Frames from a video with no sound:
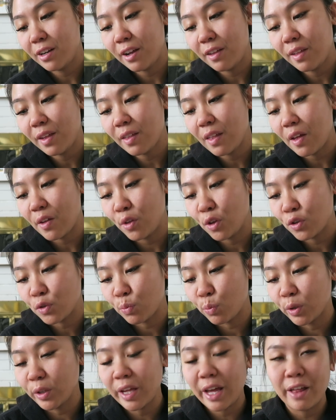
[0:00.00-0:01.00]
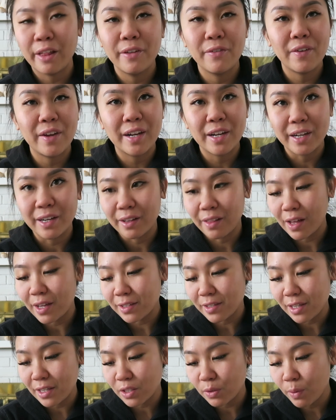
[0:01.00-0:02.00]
and I think that looks really elevated and classy